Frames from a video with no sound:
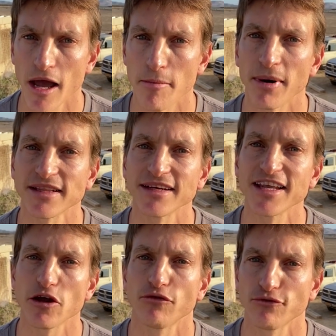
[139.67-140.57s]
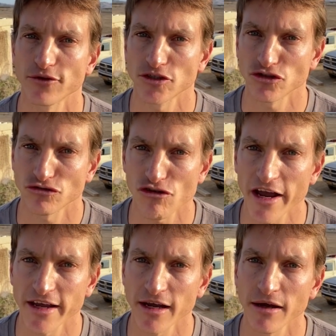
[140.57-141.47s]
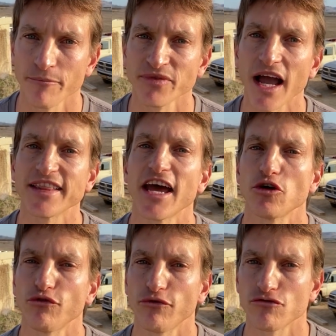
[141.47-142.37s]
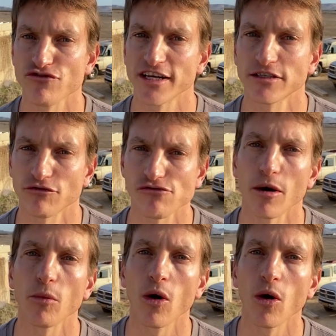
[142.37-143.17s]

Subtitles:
but a day of striking, a day of rest from